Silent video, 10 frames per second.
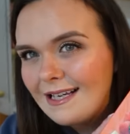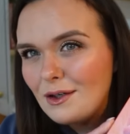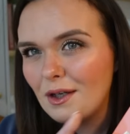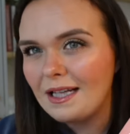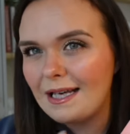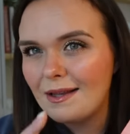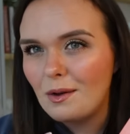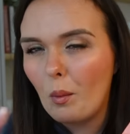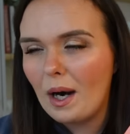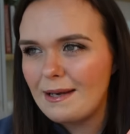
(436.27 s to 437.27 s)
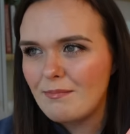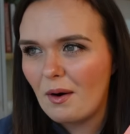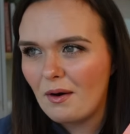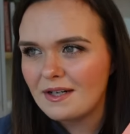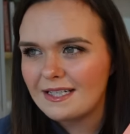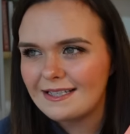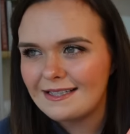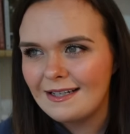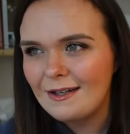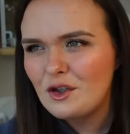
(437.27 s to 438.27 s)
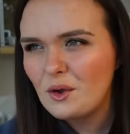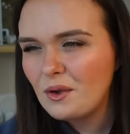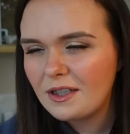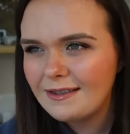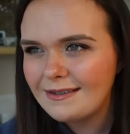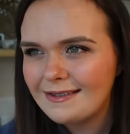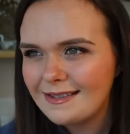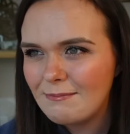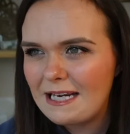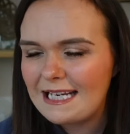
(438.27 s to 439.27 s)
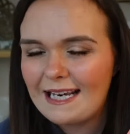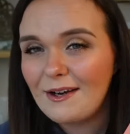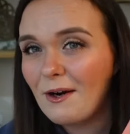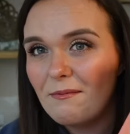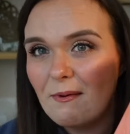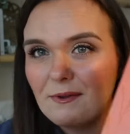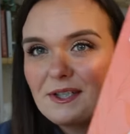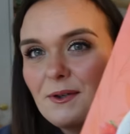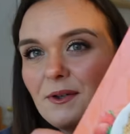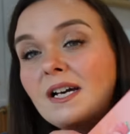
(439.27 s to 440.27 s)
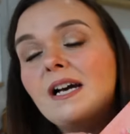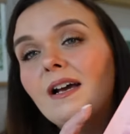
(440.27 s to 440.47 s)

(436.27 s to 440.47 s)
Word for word: You know, like in the white box, Jordan's make it, can't remember what it's called.